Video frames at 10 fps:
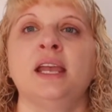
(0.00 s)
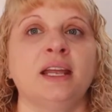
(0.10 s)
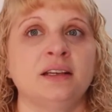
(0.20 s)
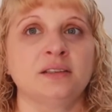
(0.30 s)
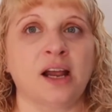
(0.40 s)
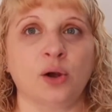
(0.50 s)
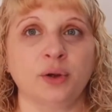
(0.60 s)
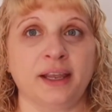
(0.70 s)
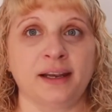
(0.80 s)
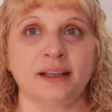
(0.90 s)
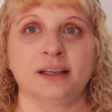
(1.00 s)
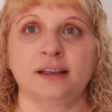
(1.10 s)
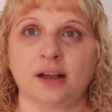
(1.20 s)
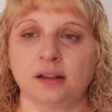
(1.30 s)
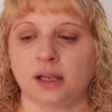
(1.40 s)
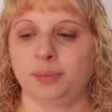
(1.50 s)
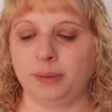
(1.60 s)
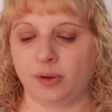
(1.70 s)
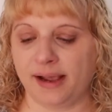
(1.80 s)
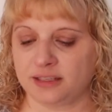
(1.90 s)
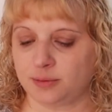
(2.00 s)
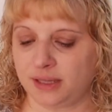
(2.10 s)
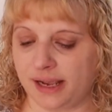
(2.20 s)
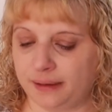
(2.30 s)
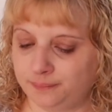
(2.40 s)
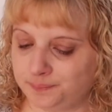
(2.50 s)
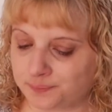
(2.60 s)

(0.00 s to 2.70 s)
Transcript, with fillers: It is not organic. A lot of people ask me that.